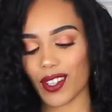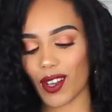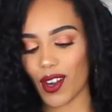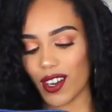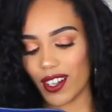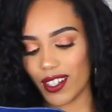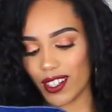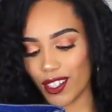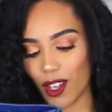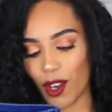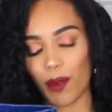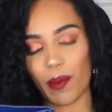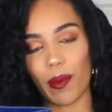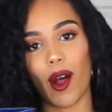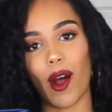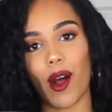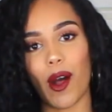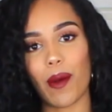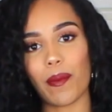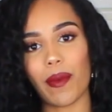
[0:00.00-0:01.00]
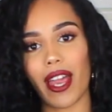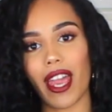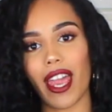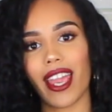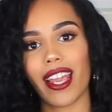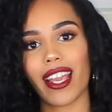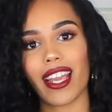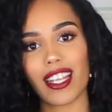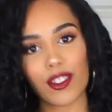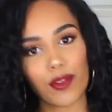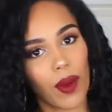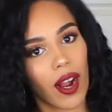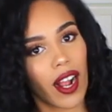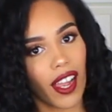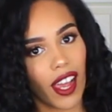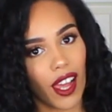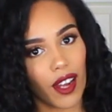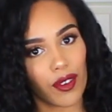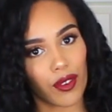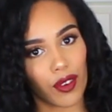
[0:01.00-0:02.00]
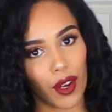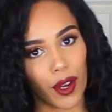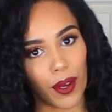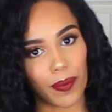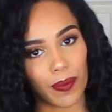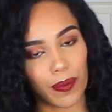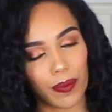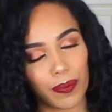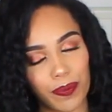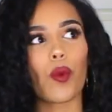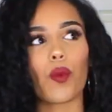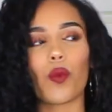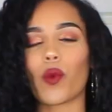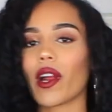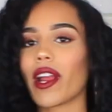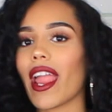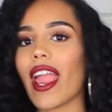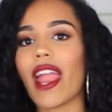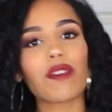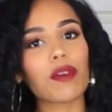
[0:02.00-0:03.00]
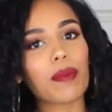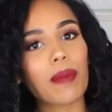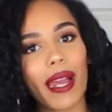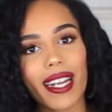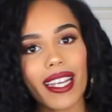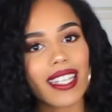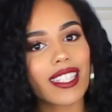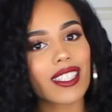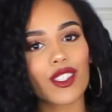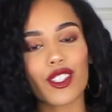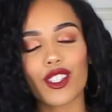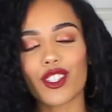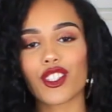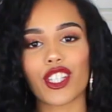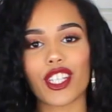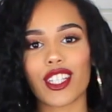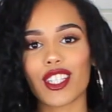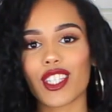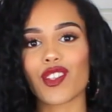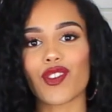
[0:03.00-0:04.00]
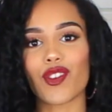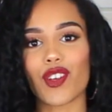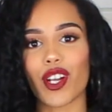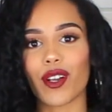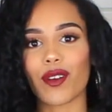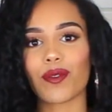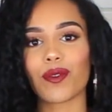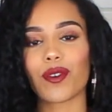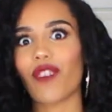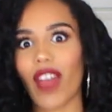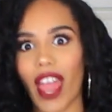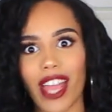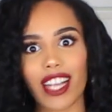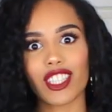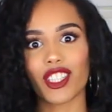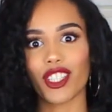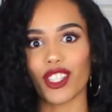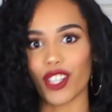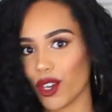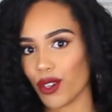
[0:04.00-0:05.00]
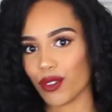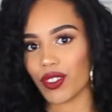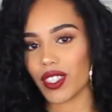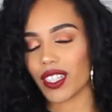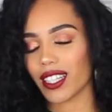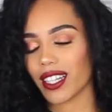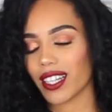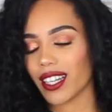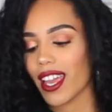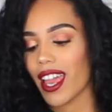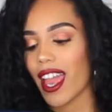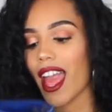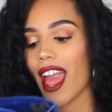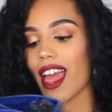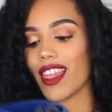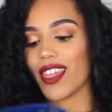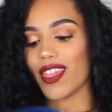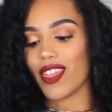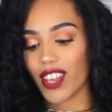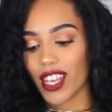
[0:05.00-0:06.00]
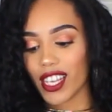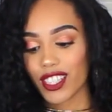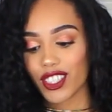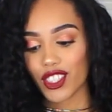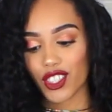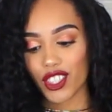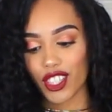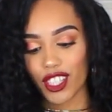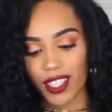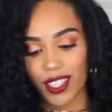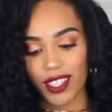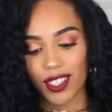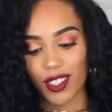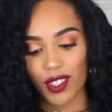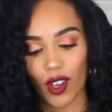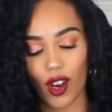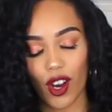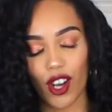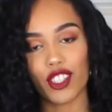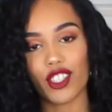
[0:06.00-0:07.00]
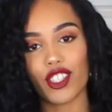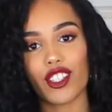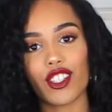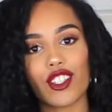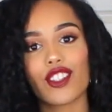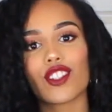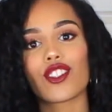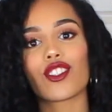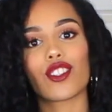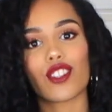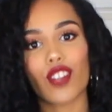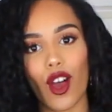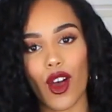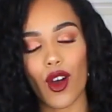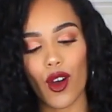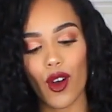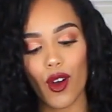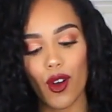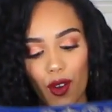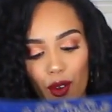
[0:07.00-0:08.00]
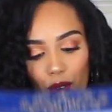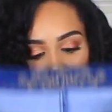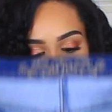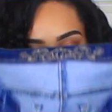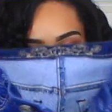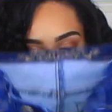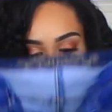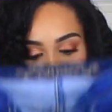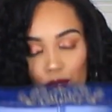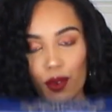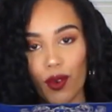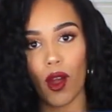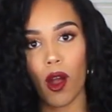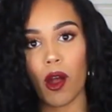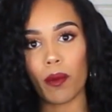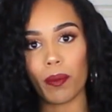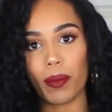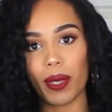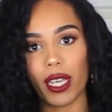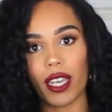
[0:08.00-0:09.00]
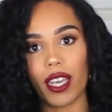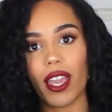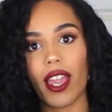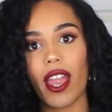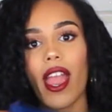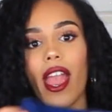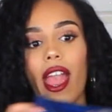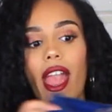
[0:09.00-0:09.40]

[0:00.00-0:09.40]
are so bomb. And guess where I got them from? Where everybody gets their jeans from, Fashion Nova. These jeans are just so cute on me.